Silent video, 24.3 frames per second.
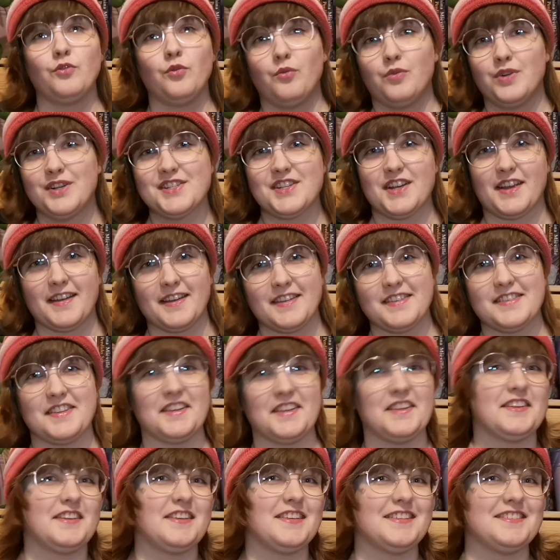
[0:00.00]
which I
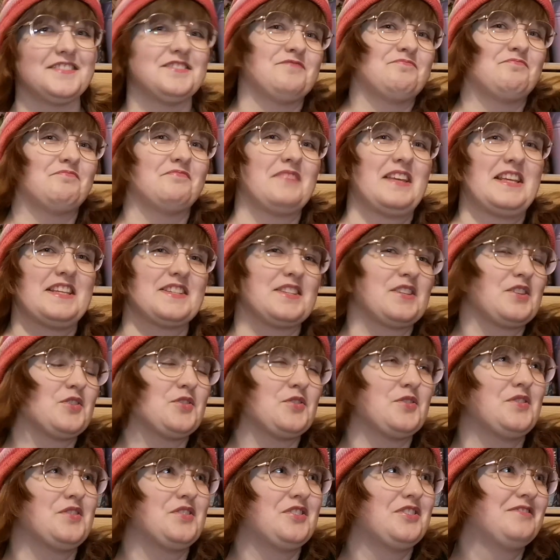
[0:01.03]
think is a
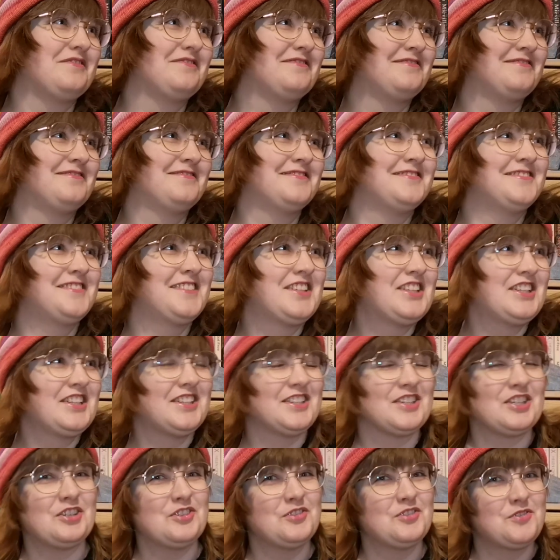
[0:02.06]
good
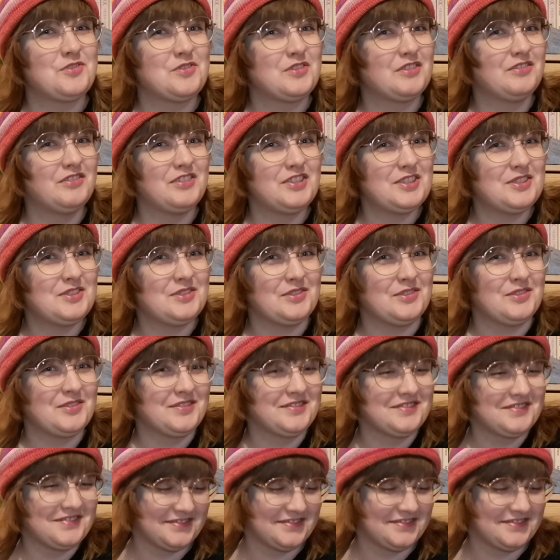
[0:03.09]
review.